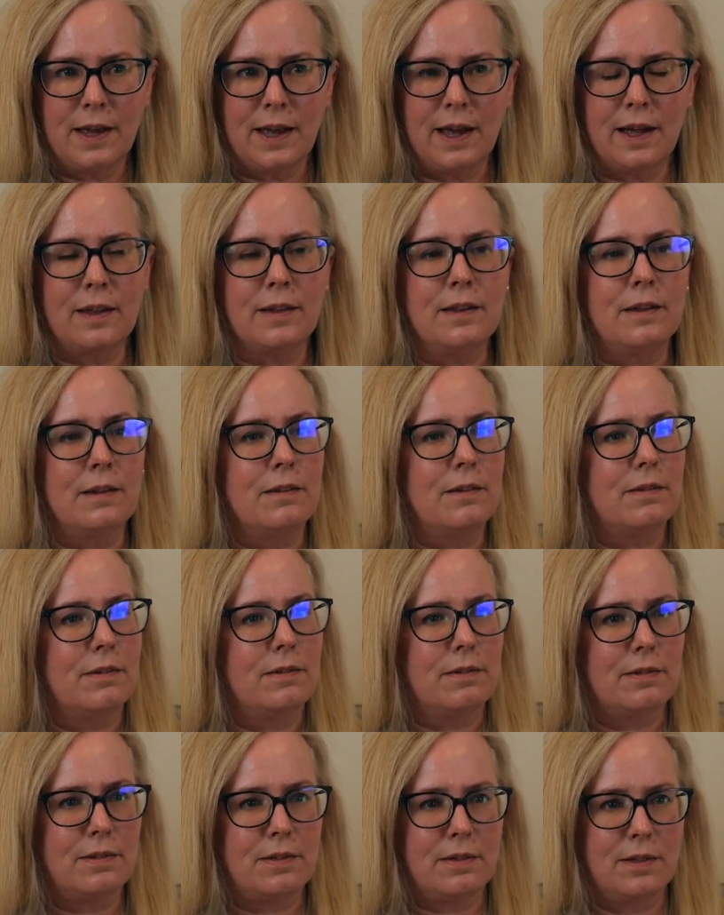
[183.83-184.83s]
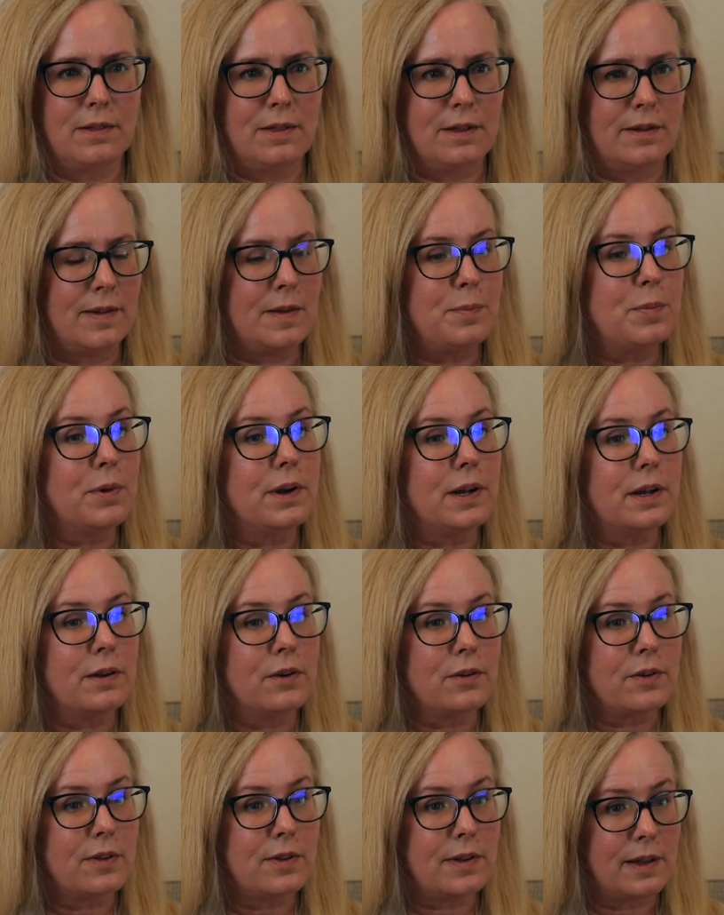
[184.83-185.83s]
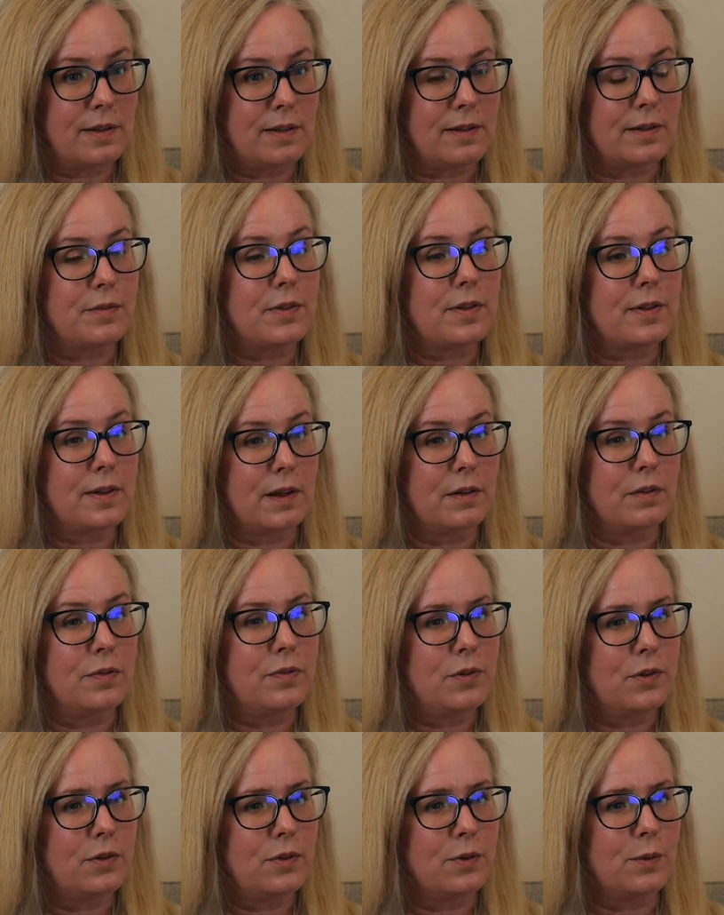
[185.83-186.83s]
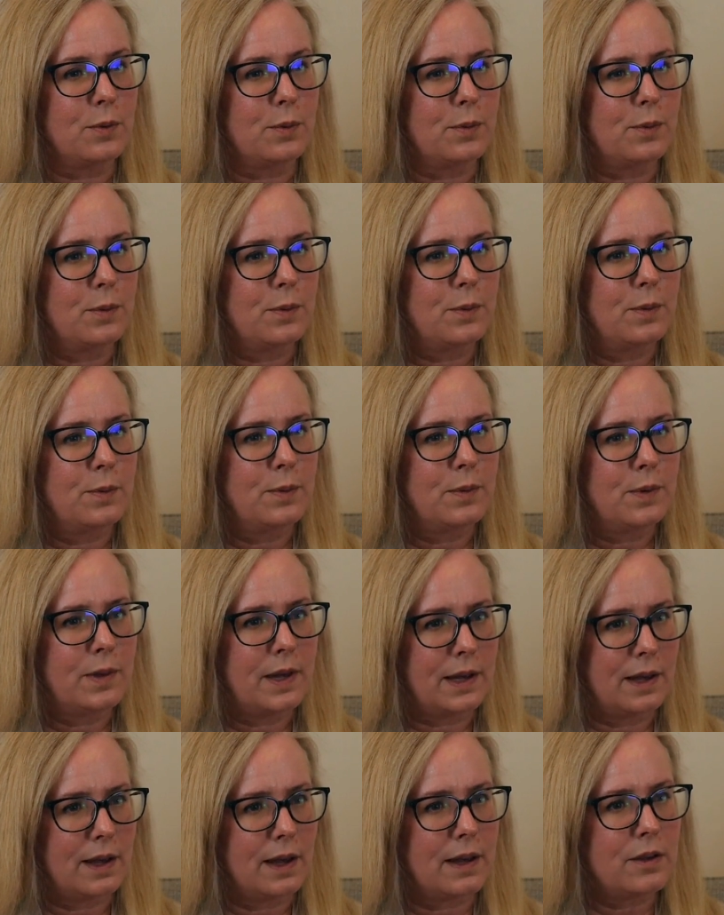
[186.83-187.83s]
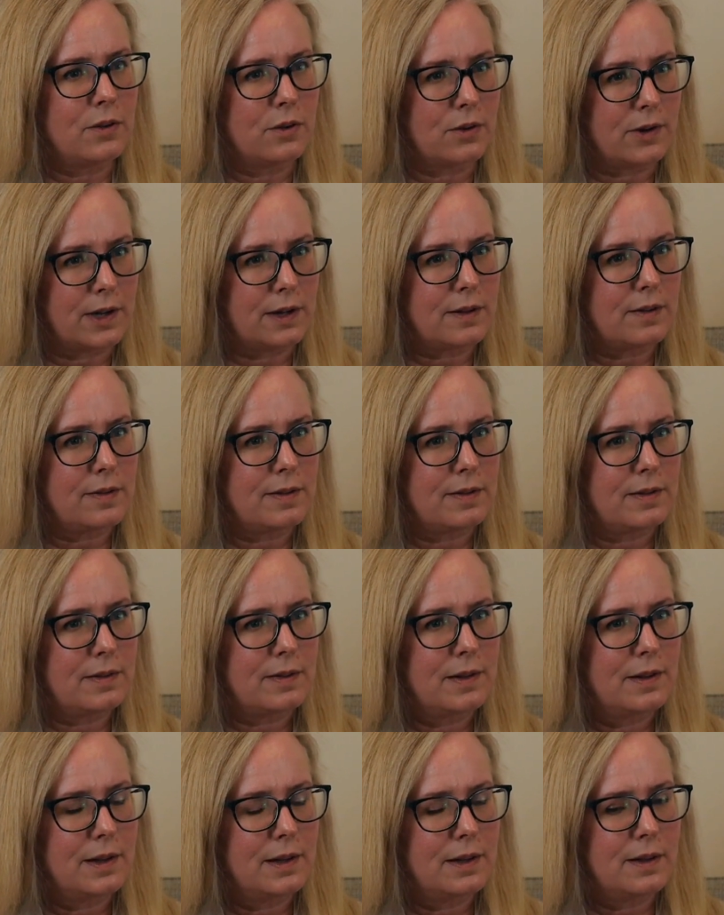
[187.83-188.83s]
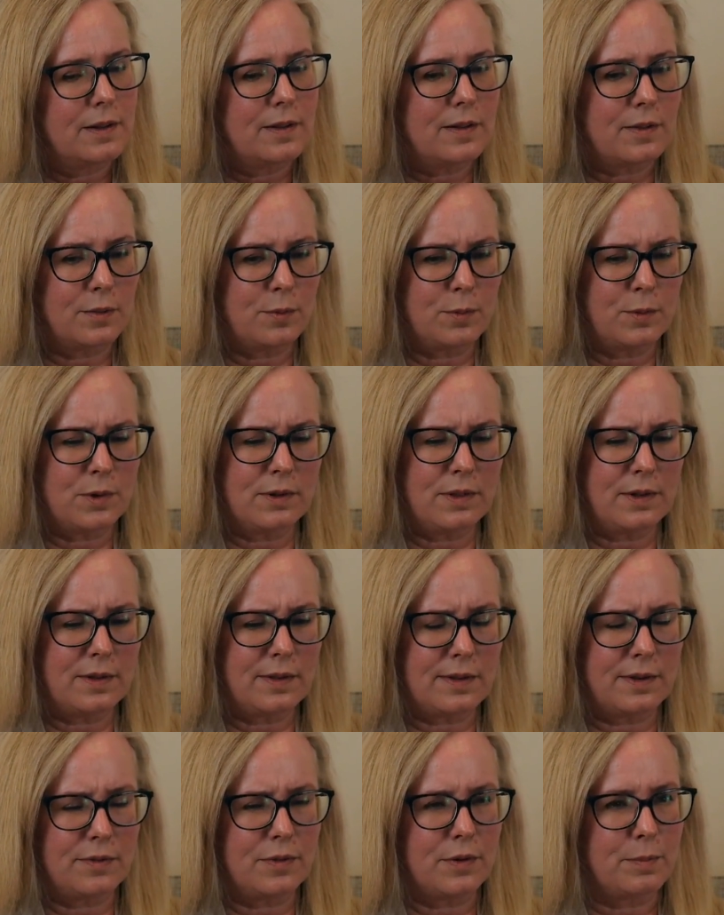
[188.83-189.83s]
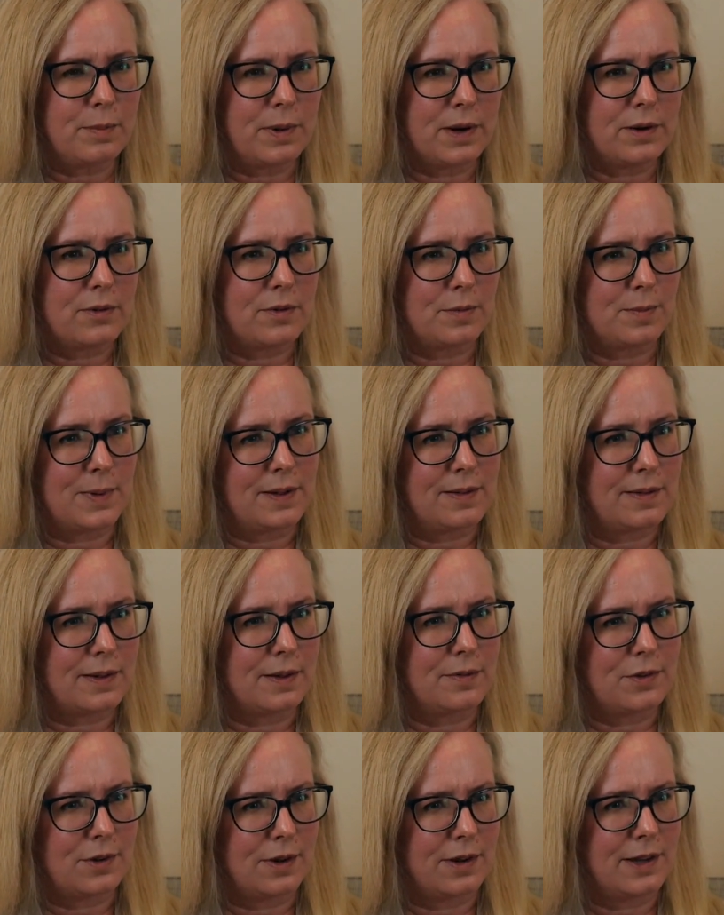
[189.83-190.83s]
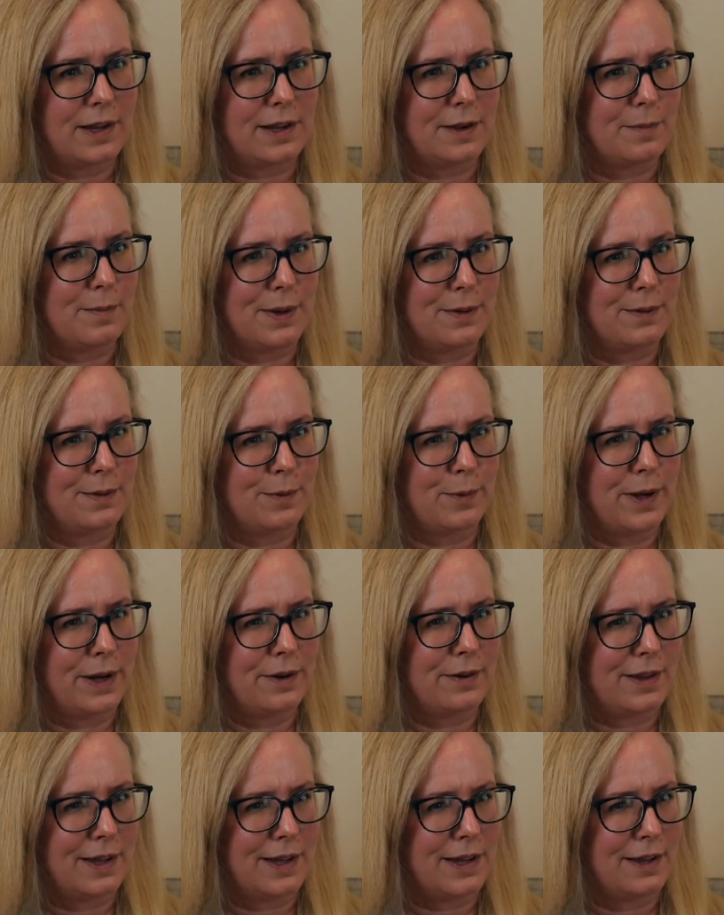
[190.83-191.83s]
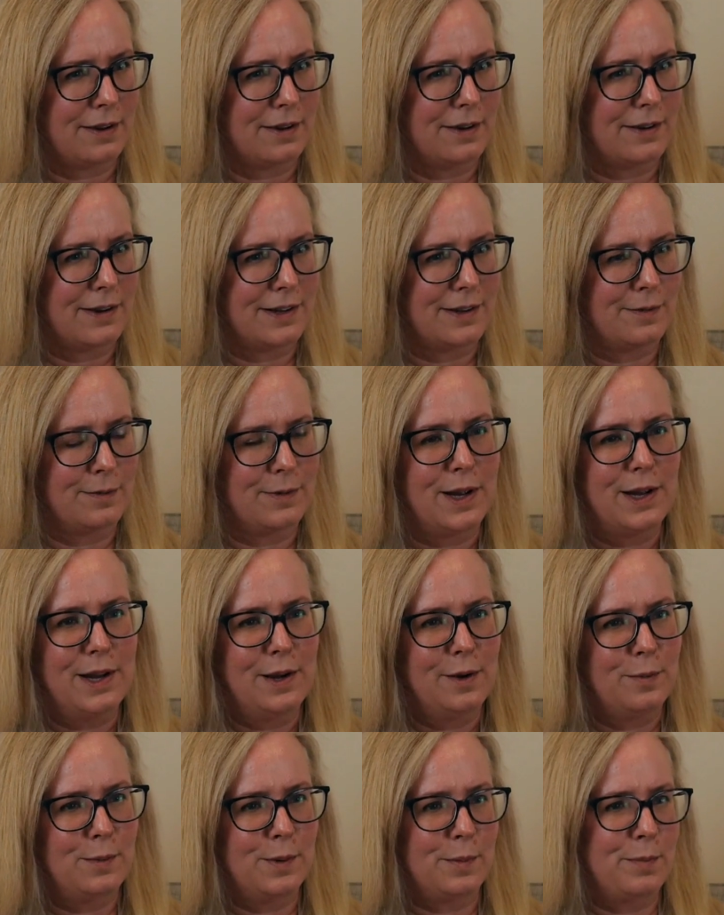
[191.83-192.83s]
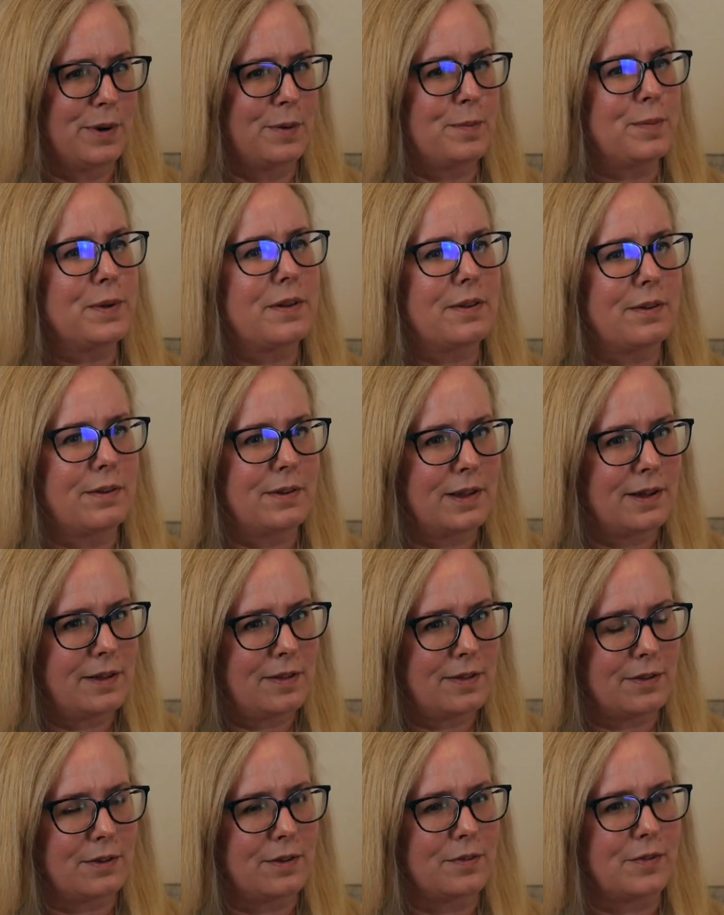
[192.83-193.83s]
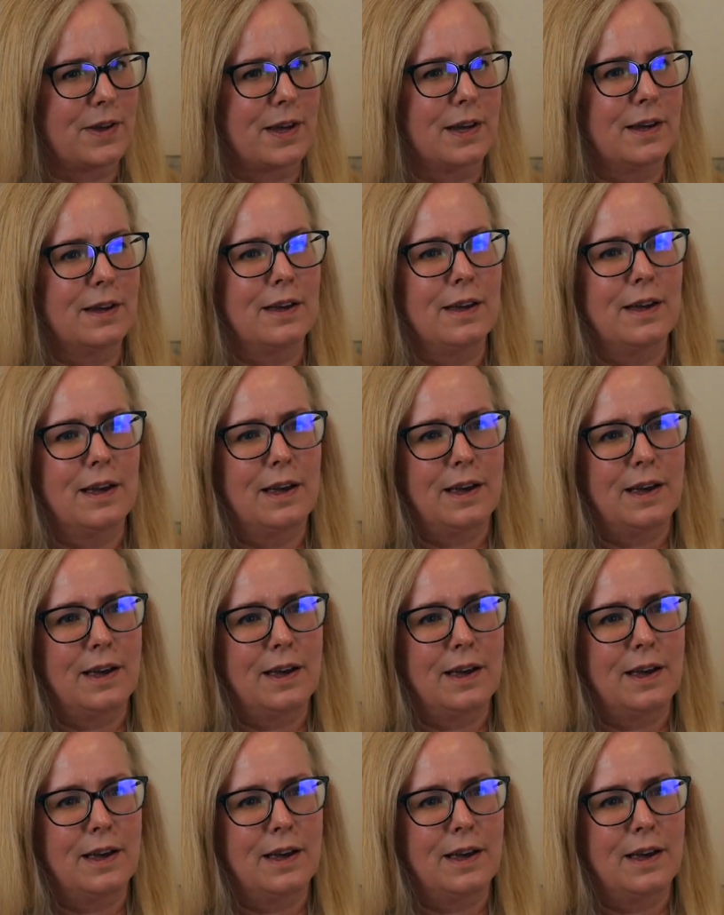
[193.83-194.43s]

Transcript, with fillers: And the deeper inner sense of self too can get curious. So what are these different parts of myself talking about, and why are they here, and what purpose are they serving?